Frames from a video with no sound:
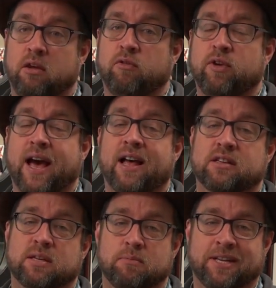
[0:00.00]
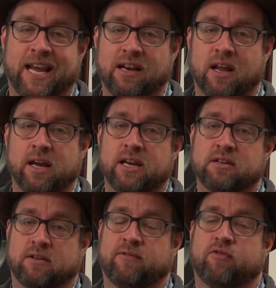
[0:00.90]
You've got some deadlines
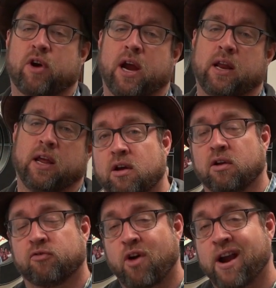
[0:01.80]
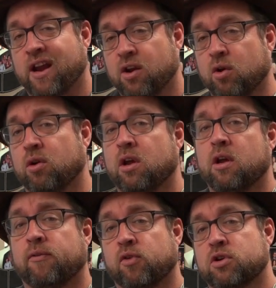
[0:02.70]
on Friday. So Friday noon,
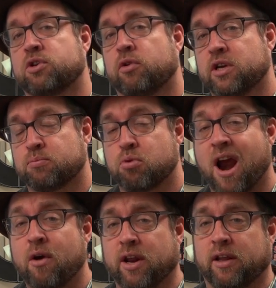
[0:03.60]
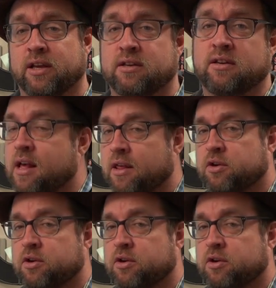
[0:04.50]
first choice priority list.